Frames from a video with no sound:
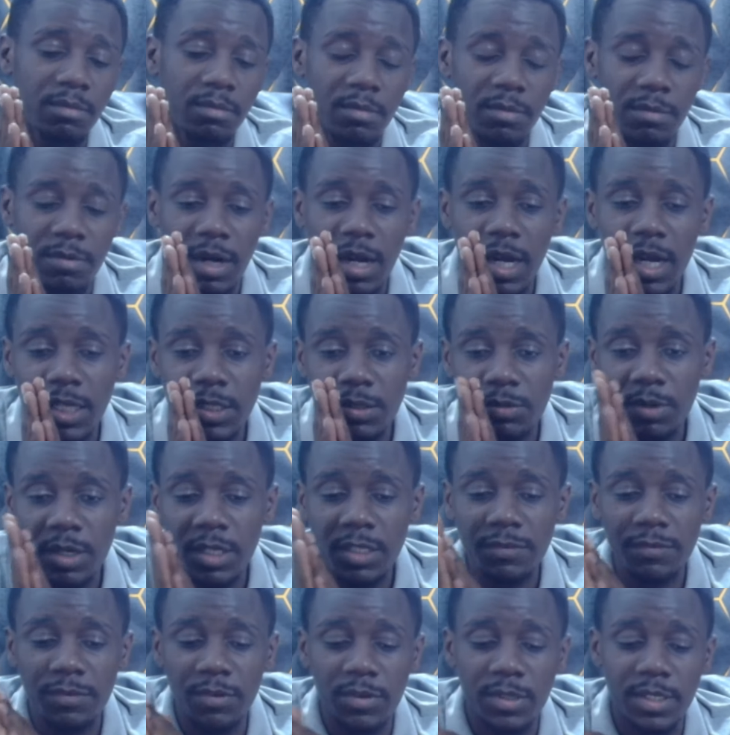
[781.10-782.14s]
Rakas
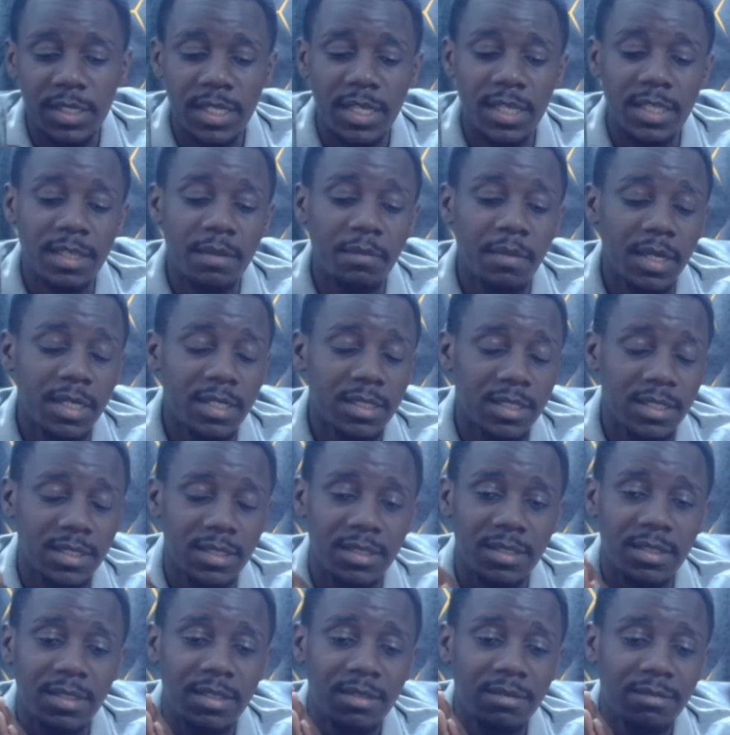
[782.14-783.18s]
Rashford in the mix.
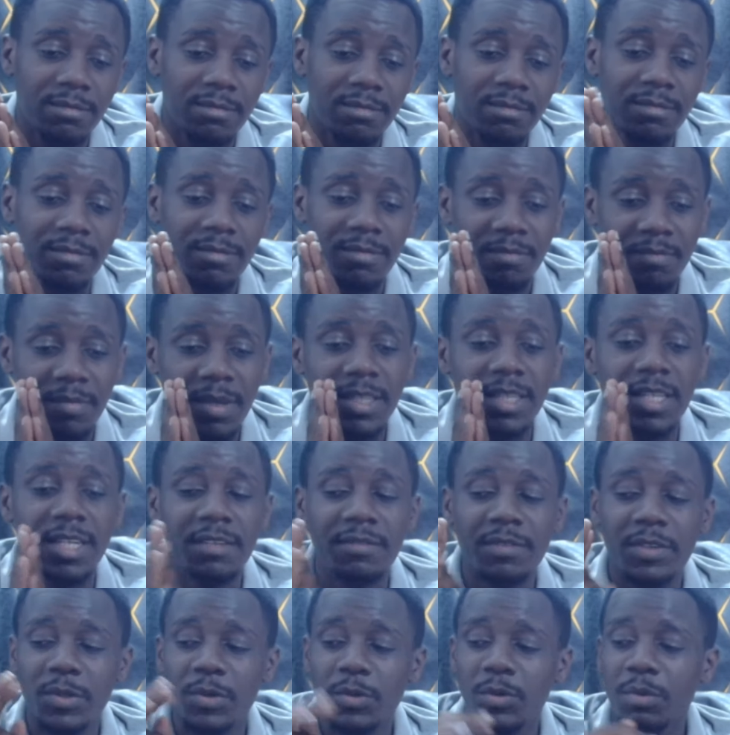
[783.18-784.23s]
Make the
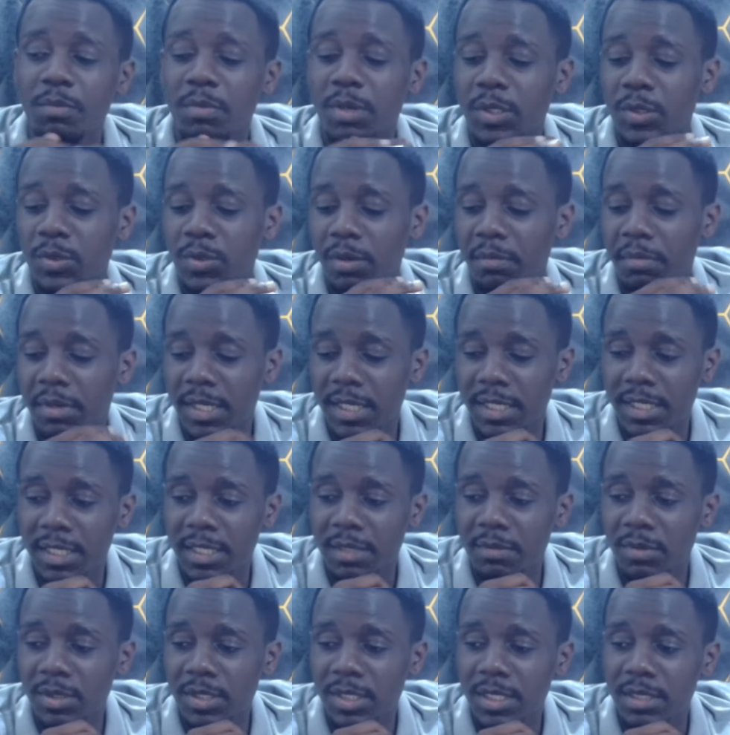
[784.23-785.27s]
living to God bless you abundantly. The
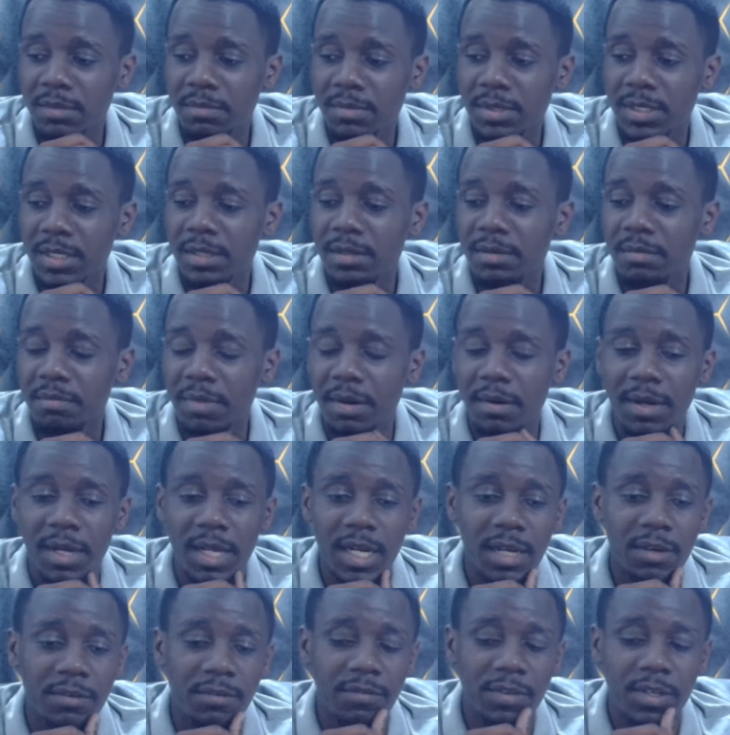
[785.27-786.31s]
Muslims,
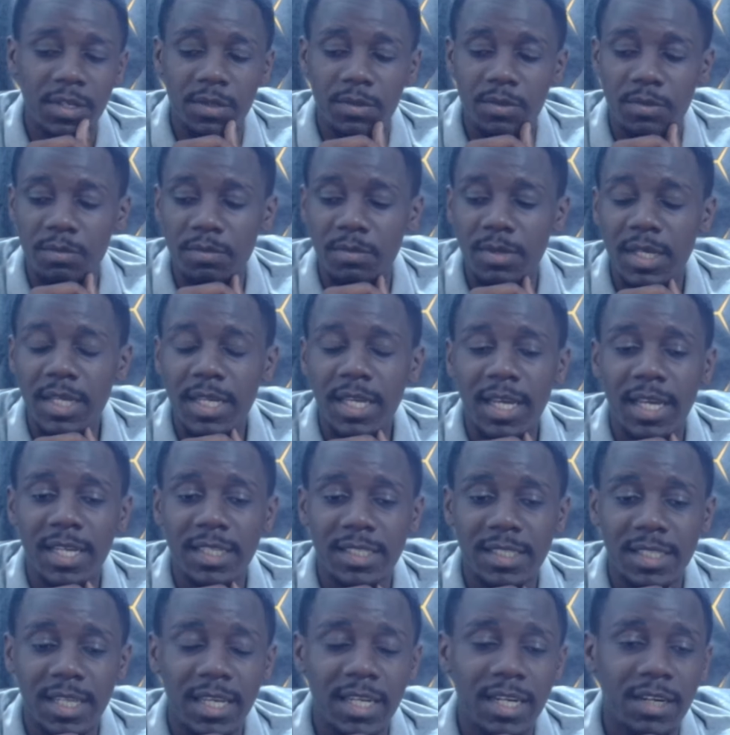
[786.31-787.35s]
Barakallahu Fikum.
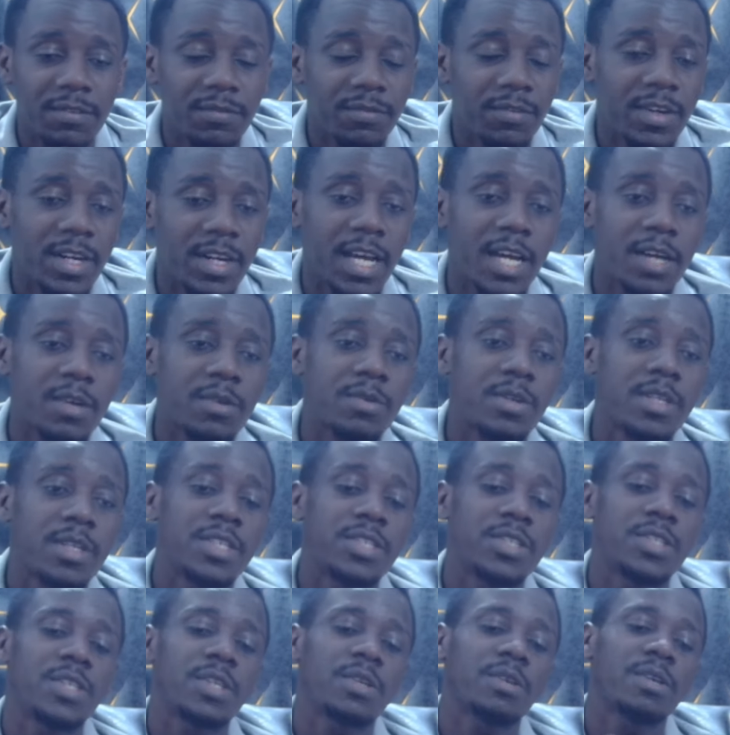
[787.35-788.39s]
Sign out for now.
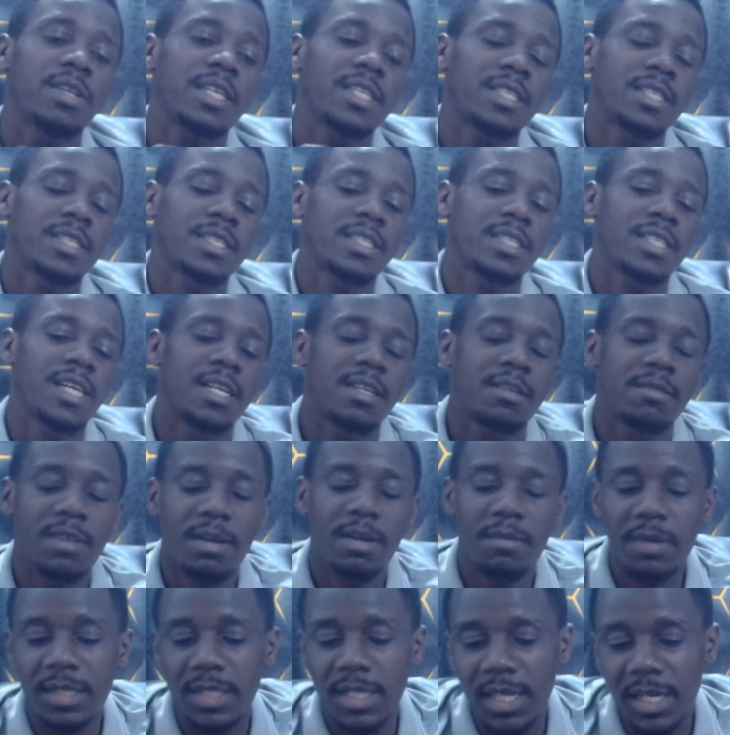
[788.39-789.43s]
See you later and
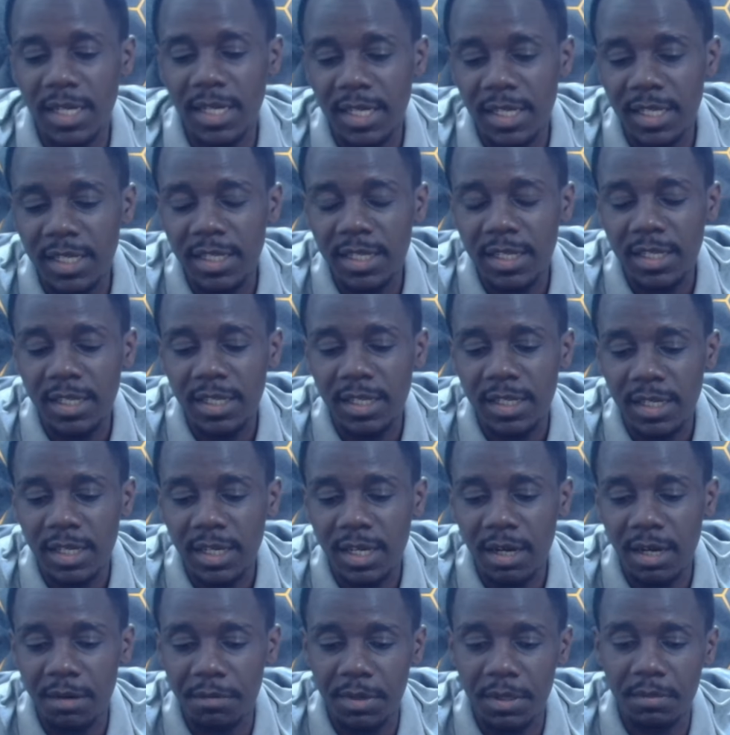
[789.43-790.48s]
Ramadan
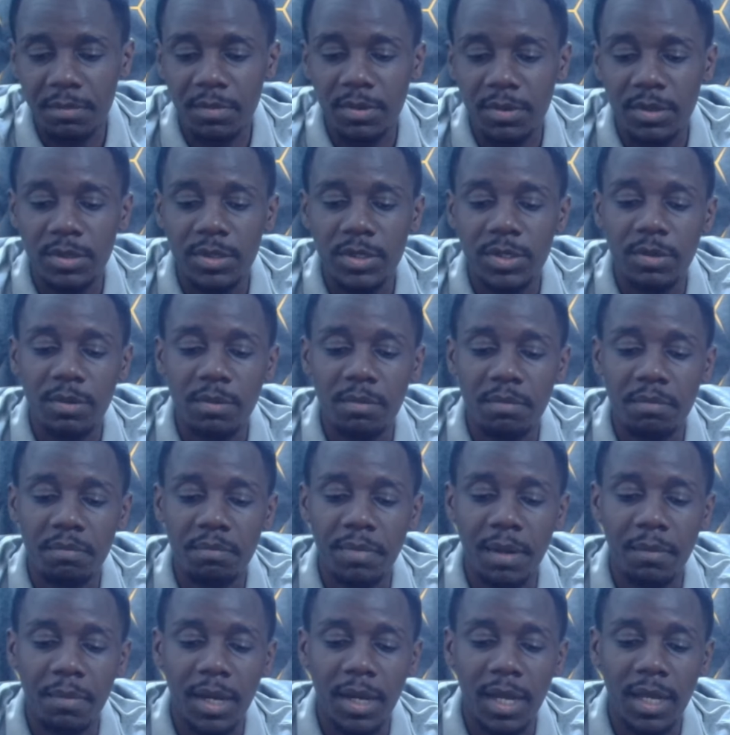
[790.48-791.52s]
Karim.
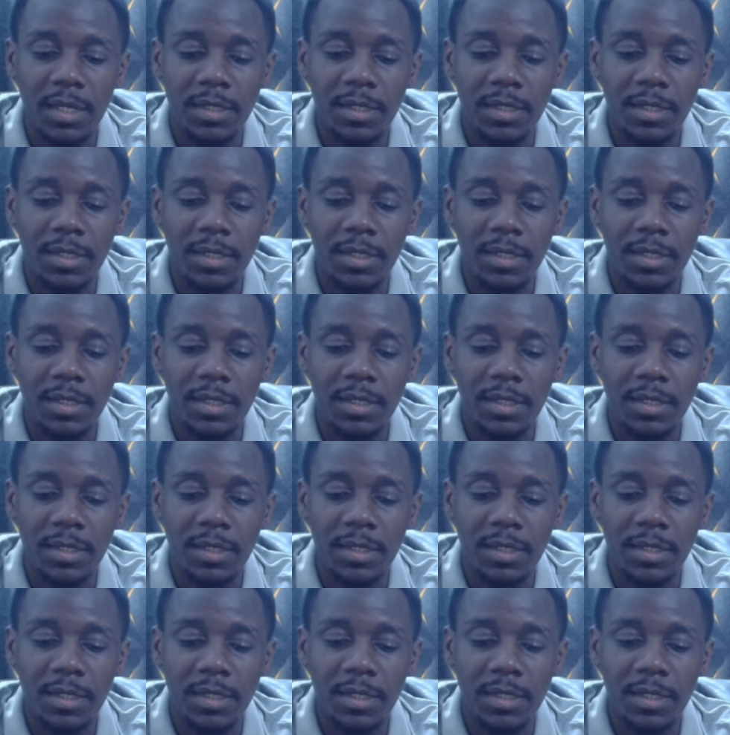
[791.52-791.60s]
Bye bye.